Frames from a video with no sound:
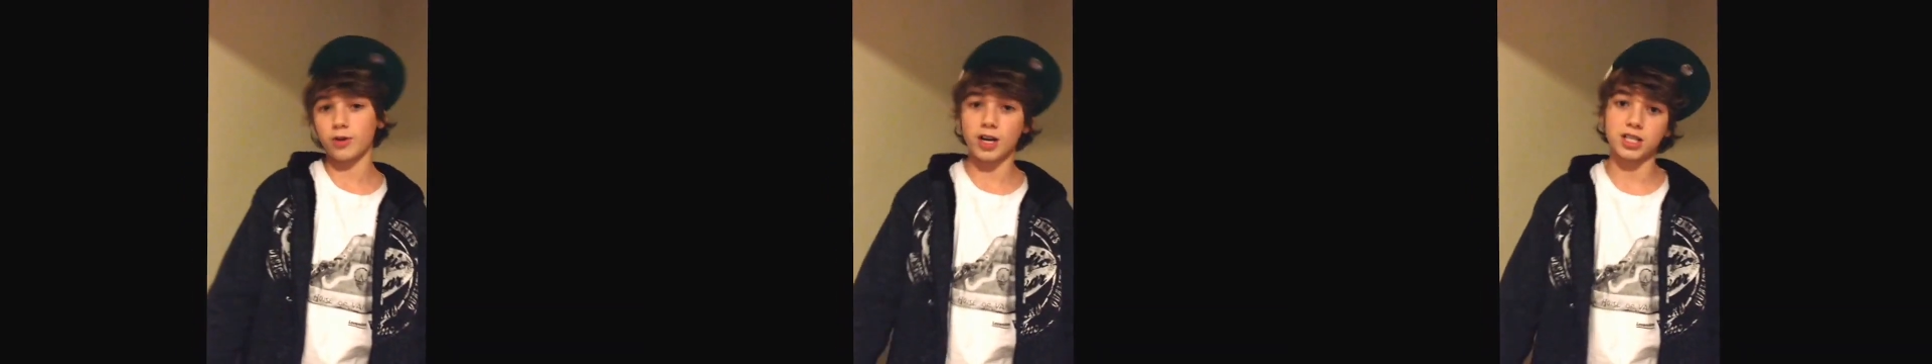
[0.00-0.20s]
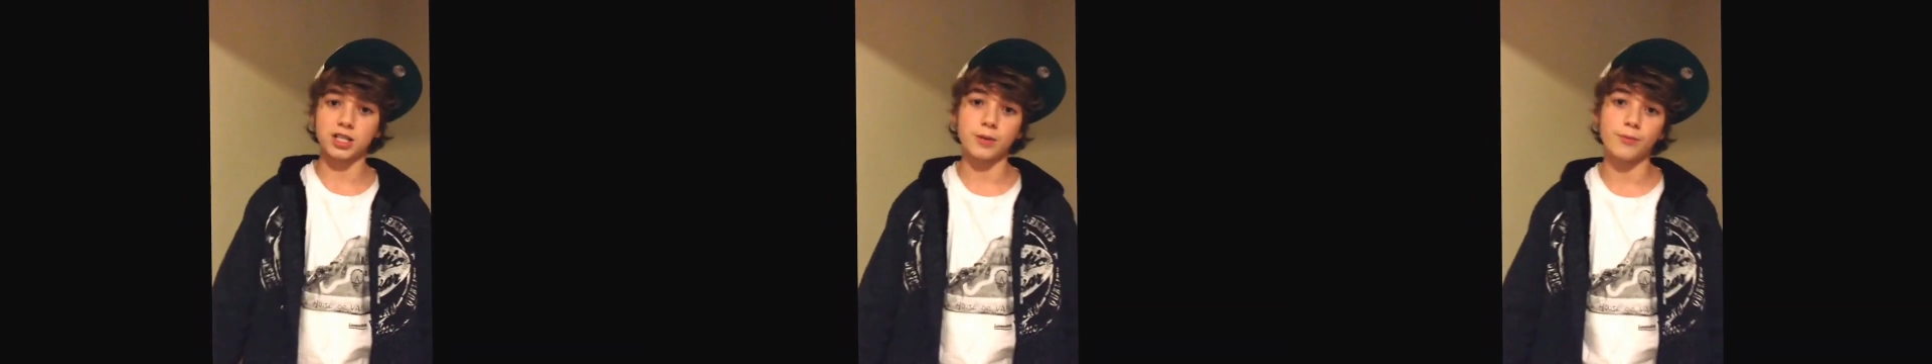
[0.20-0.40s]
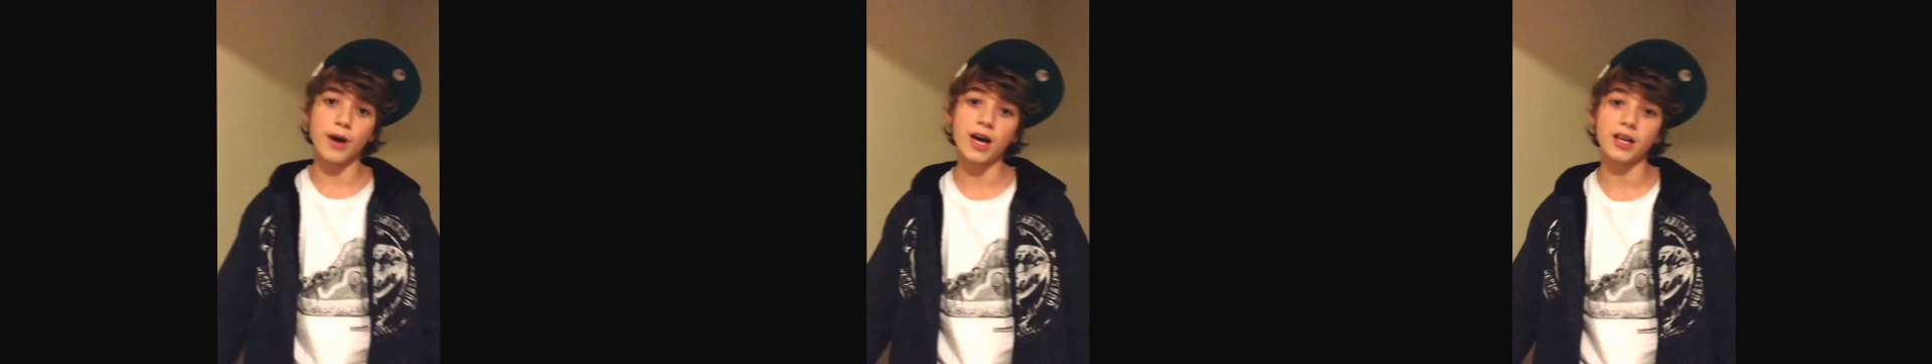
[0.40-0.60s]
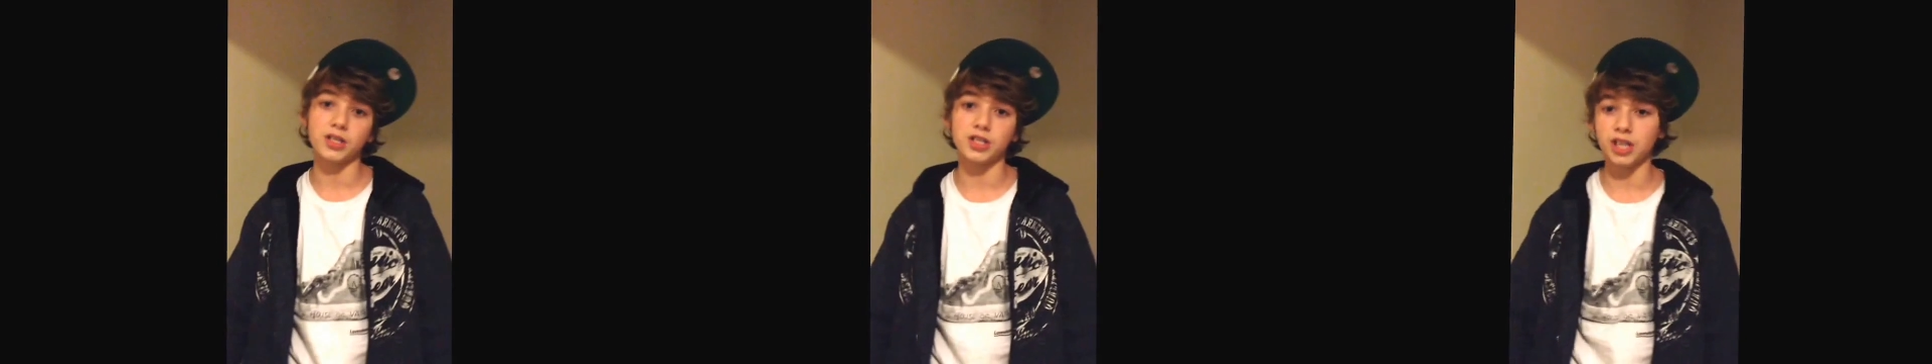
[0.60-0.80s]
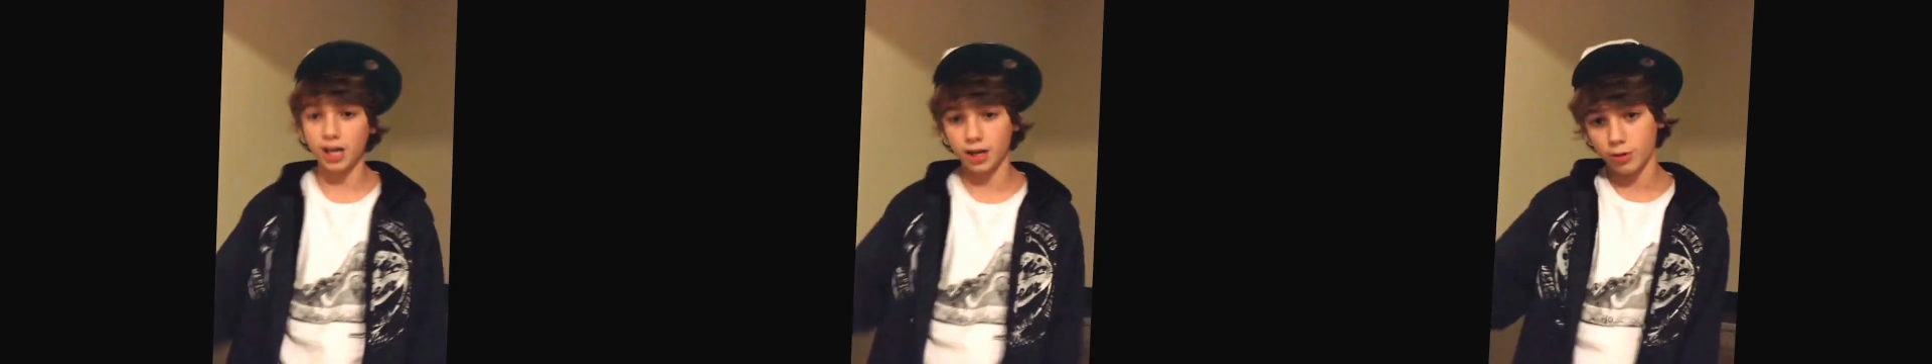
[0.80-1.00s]
crashing your
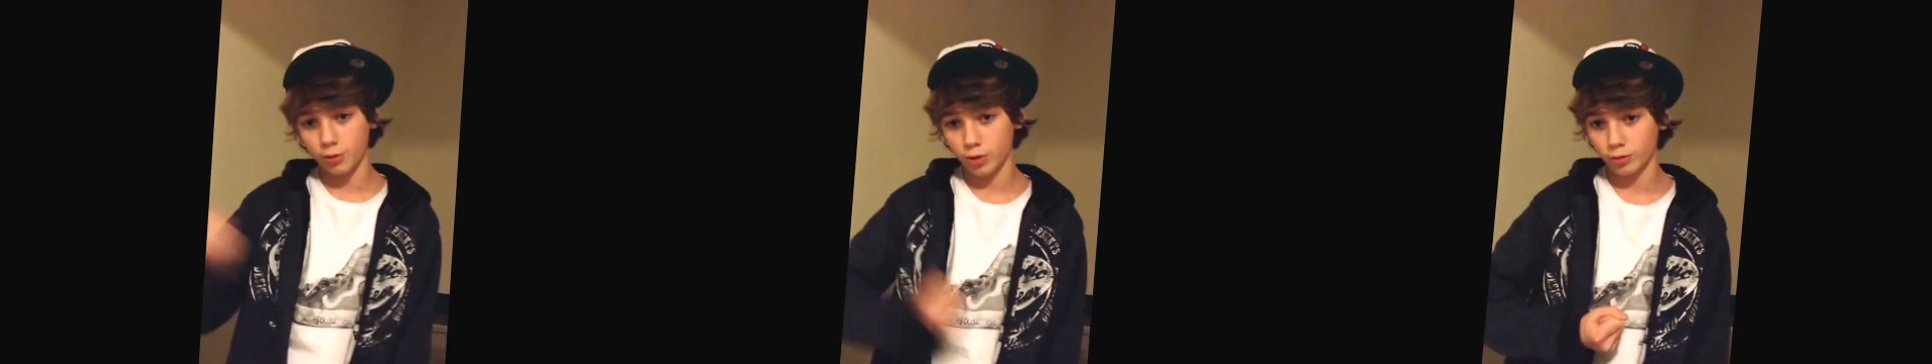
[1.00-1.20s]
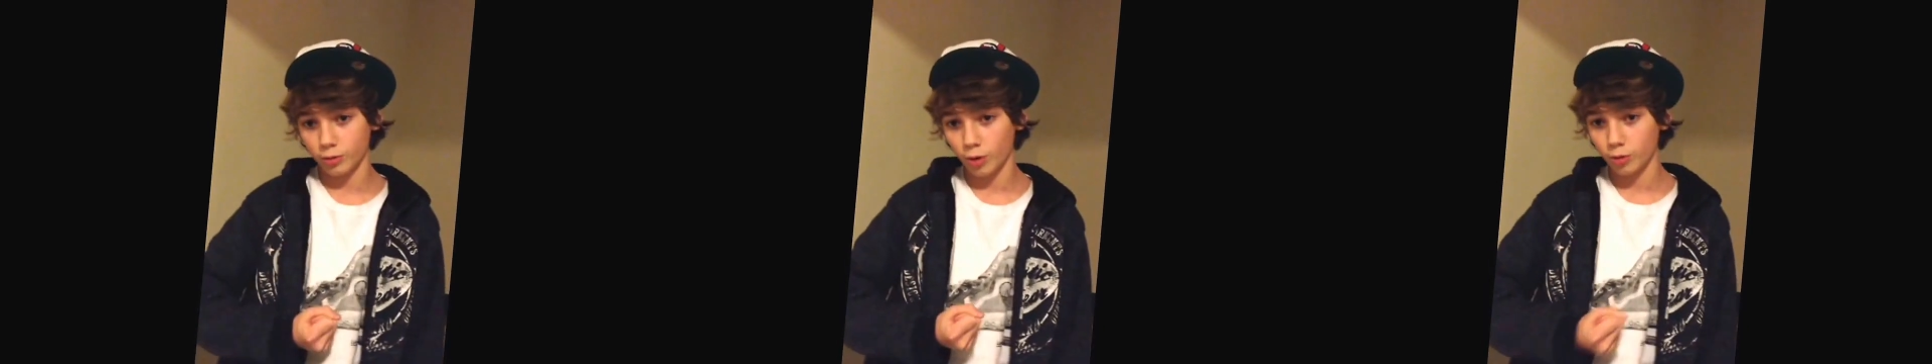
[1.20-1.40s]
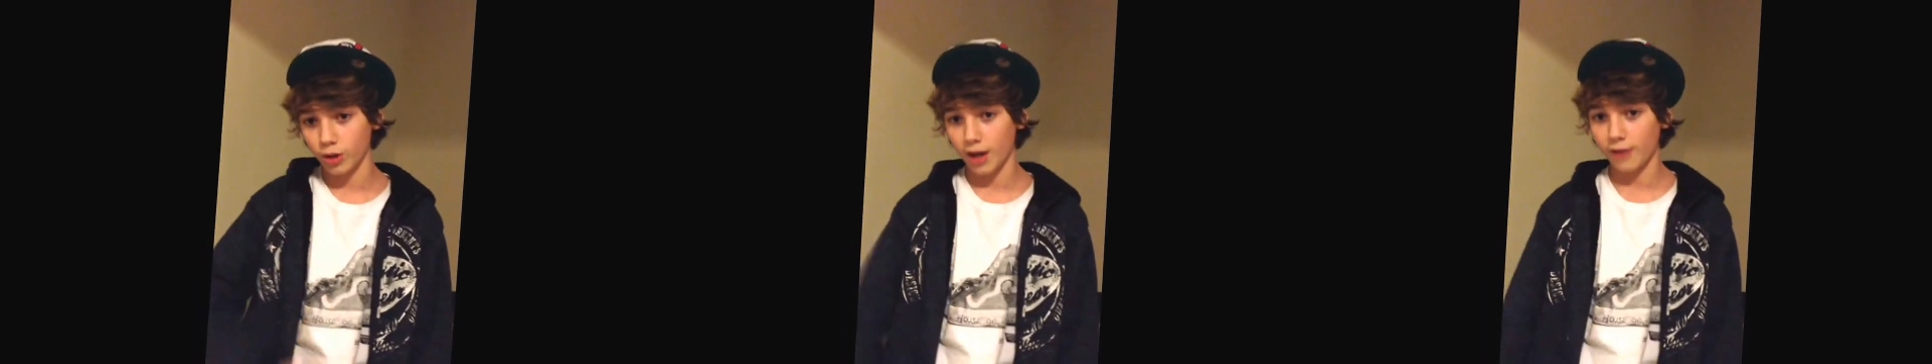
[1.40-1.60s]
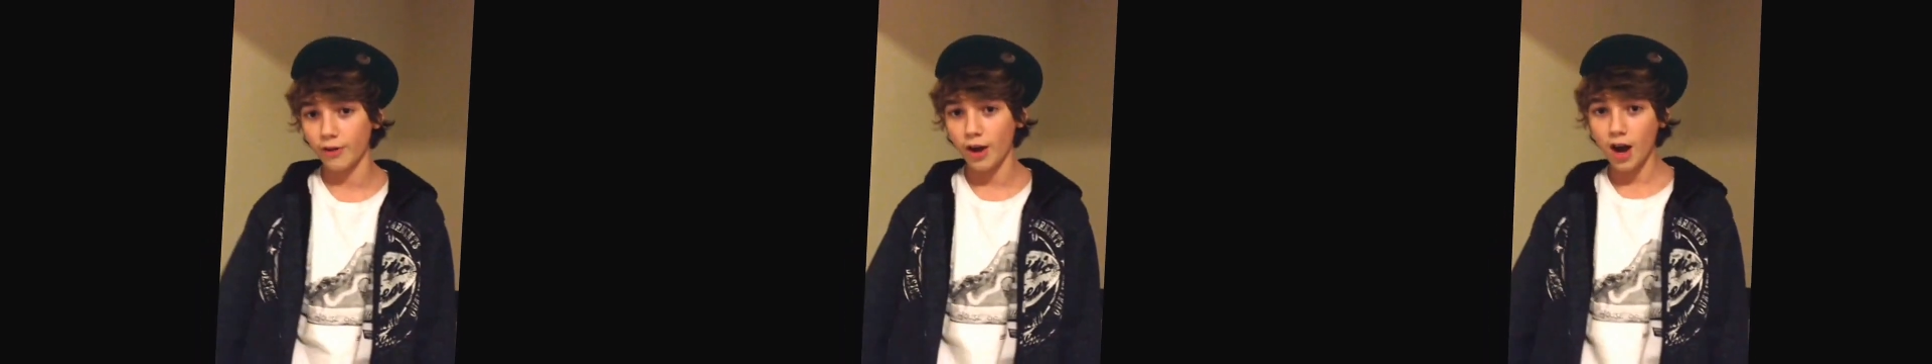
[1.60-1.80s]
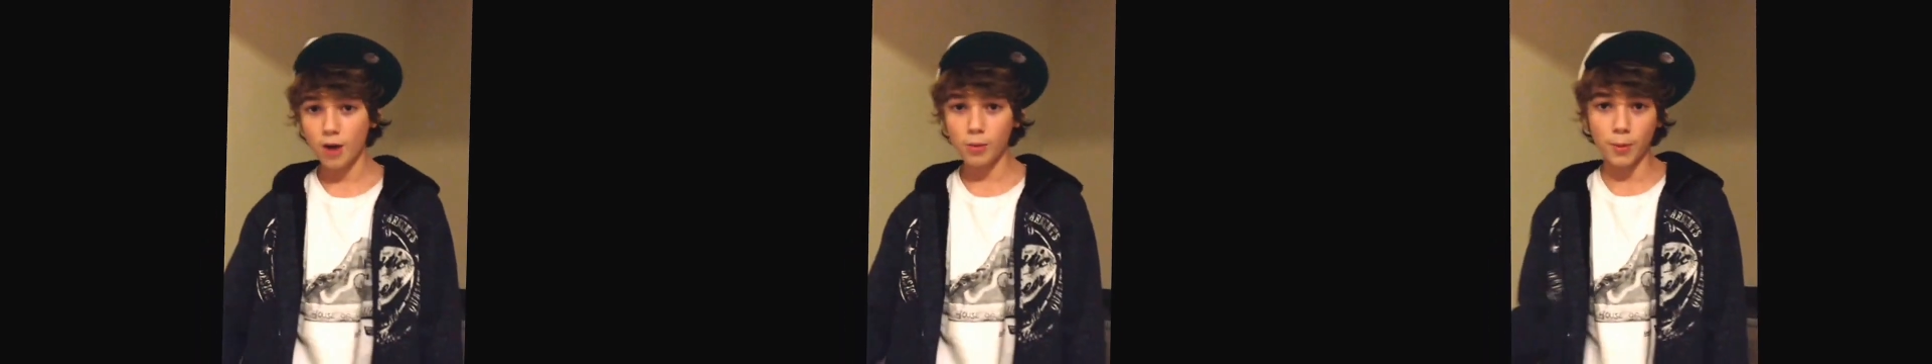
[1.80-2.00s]
pad and jacking with your own knife.